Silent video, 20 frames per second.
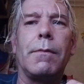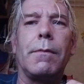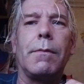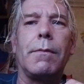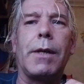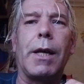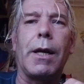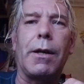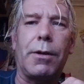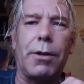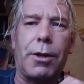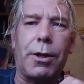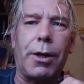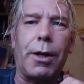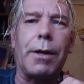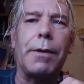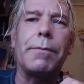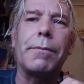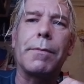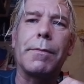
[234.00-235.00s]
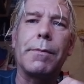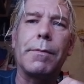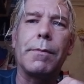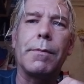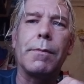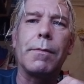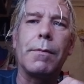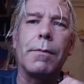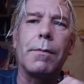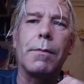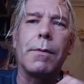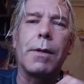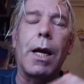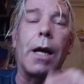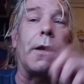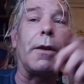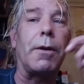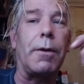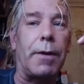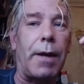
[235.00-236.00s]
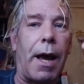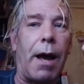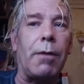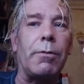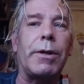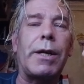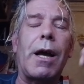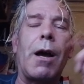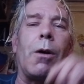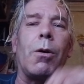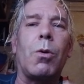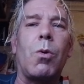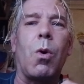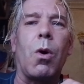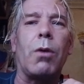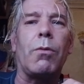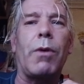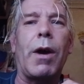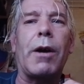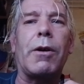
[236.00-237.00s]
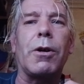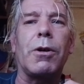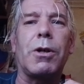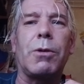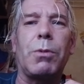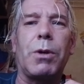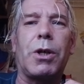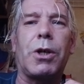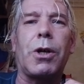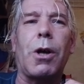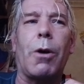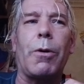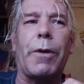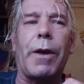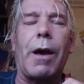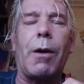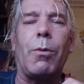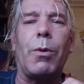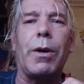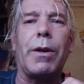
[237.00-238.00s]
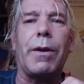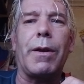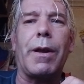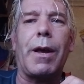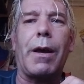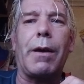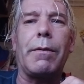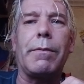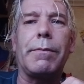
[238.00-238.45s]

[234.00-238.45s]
Didn't she? And the downtown court records would show that, wouldn't they?